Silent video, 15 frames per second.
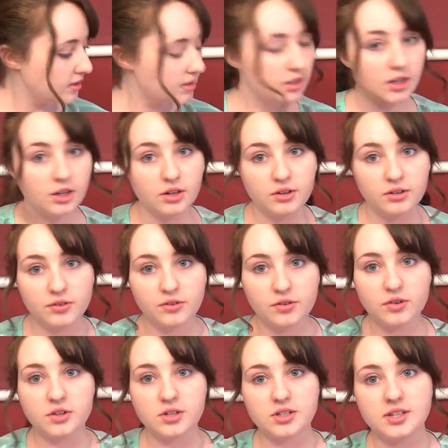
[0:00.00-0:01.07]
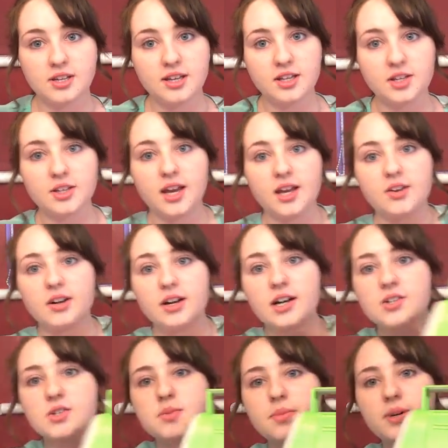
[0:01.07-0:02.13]
So of course you get your
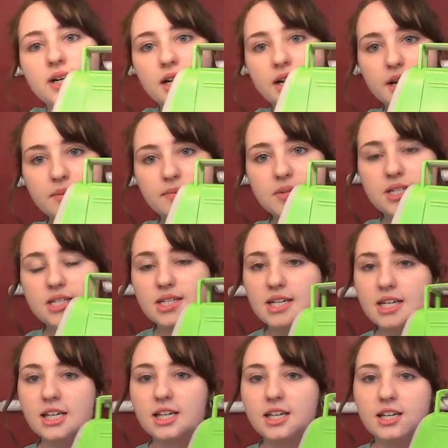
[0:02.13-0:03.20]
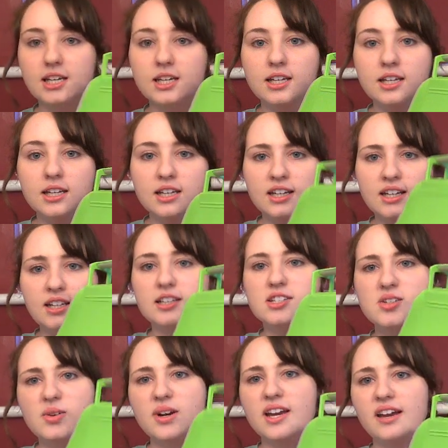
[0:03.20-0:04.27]
Cuttlebug machine, and it's
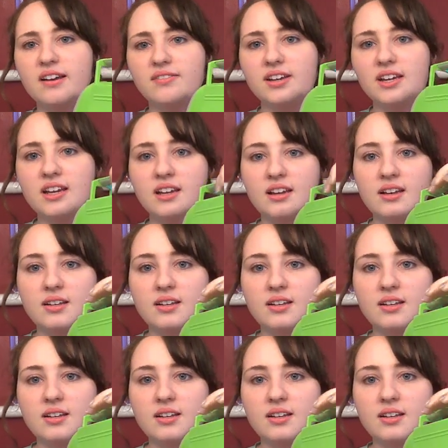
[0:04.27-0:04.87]
quite heavy